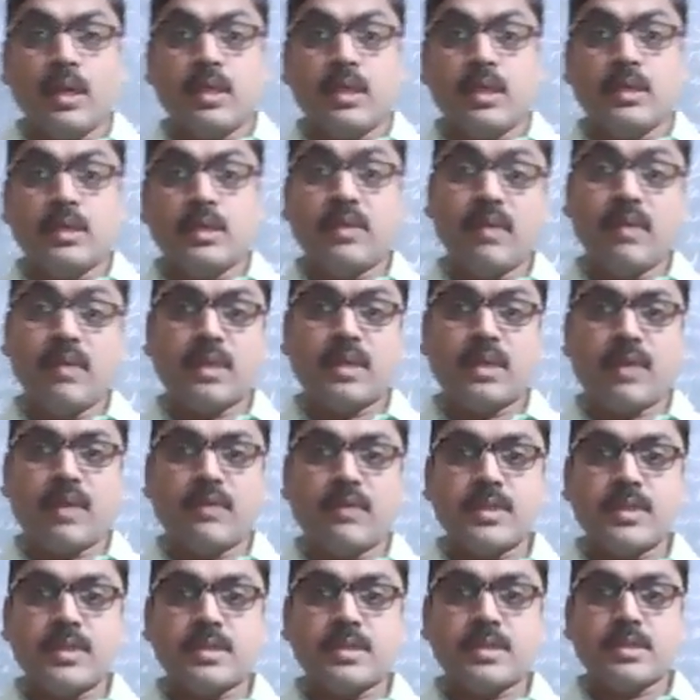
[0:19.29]
civil
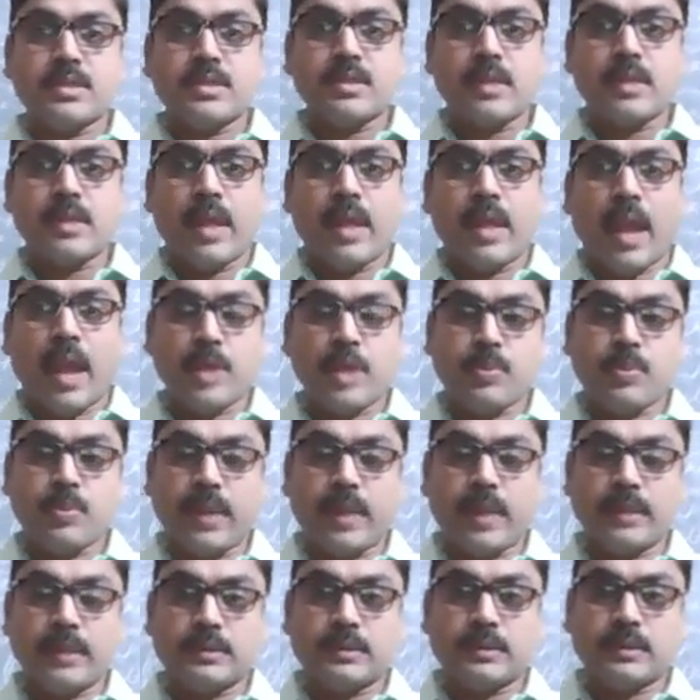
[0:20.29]
service
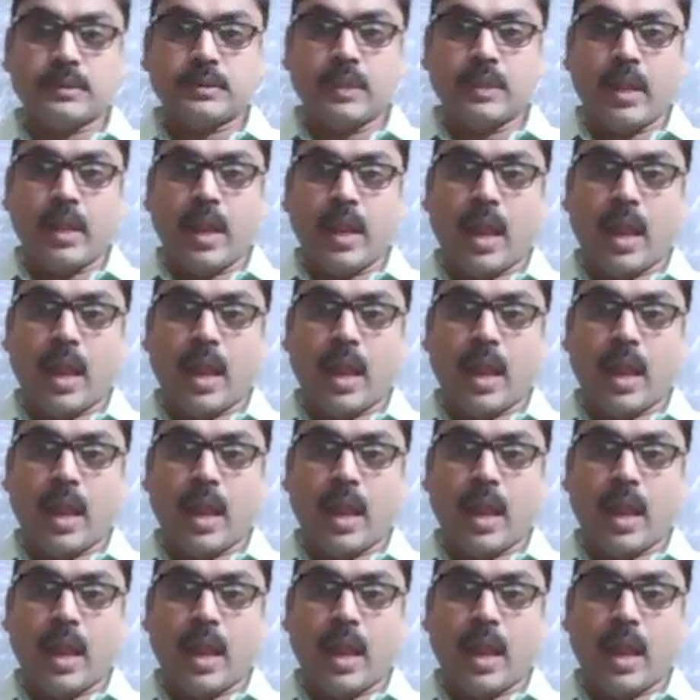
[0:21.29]
aspirants